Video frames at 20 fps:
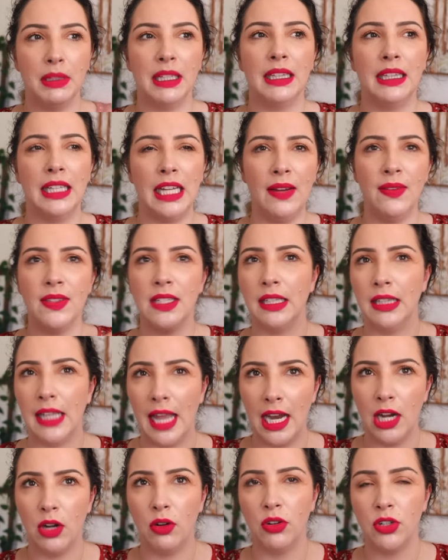leaves a
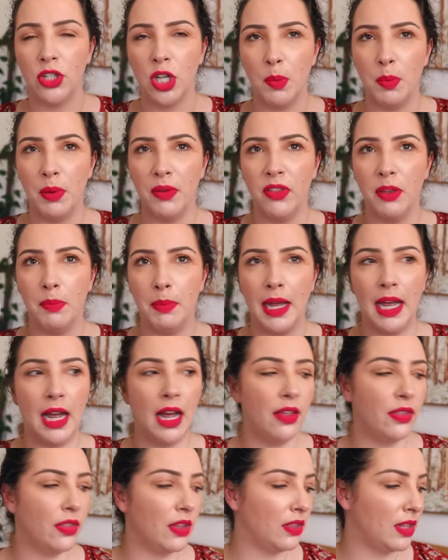layer on top of the
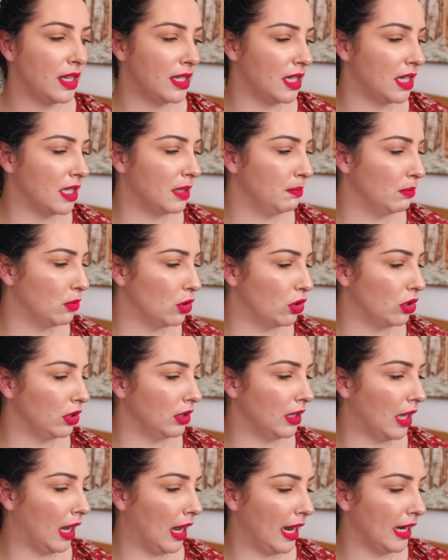bath. This is more
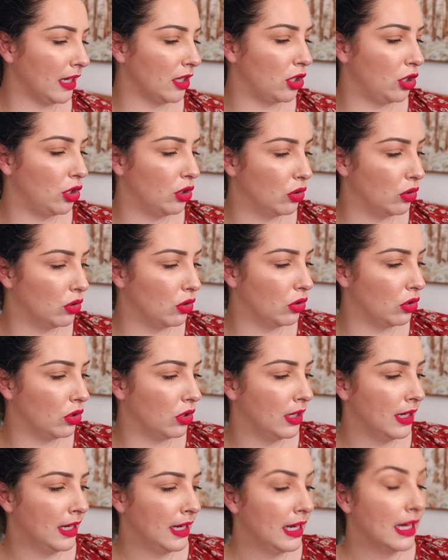like
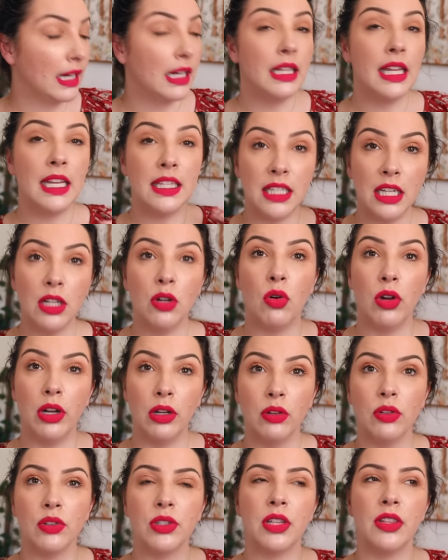your cleansing
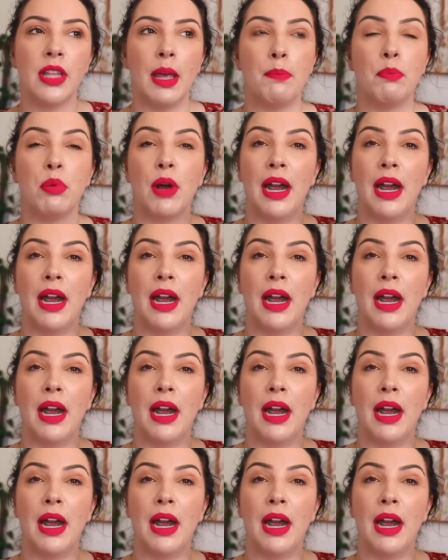oils that